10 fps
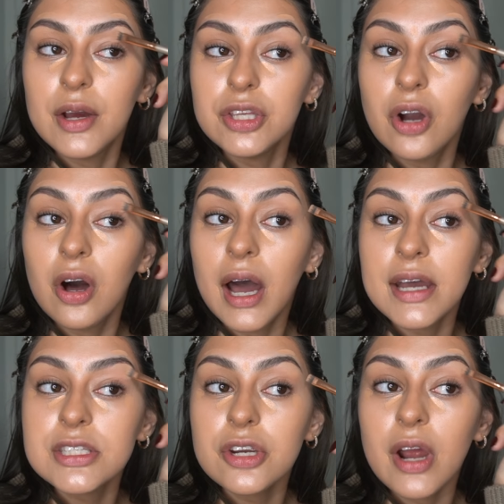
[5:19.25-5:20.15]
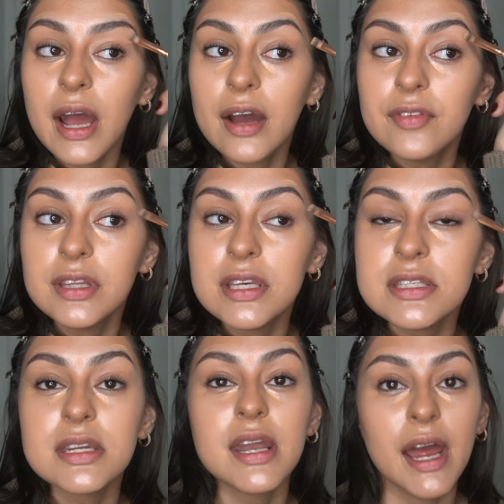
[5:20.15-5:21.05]
y'all, I start having
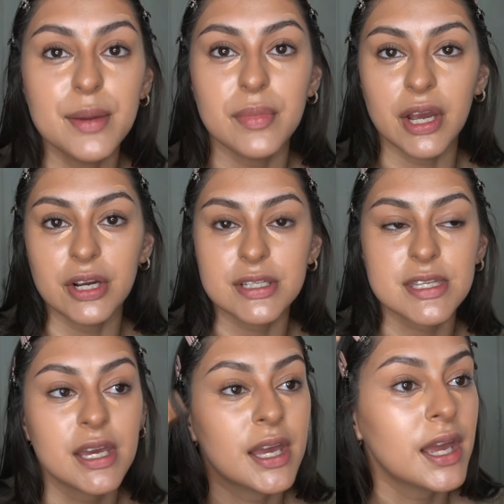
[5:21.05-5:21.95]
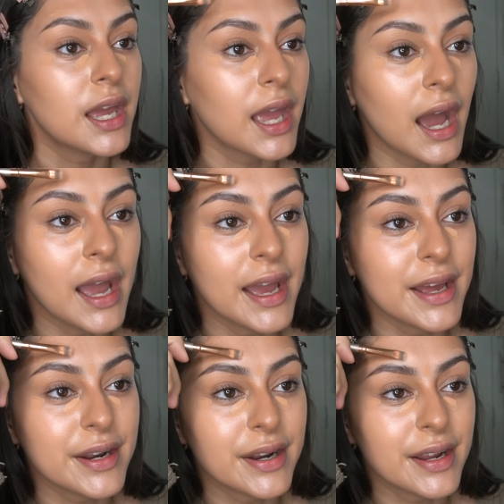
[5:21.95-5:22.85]
these nightmares,
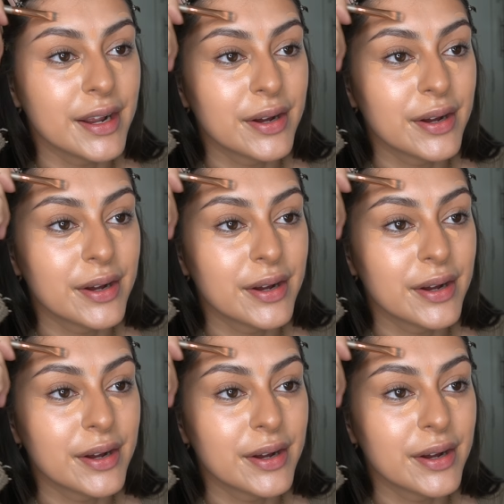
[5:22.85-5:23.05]
and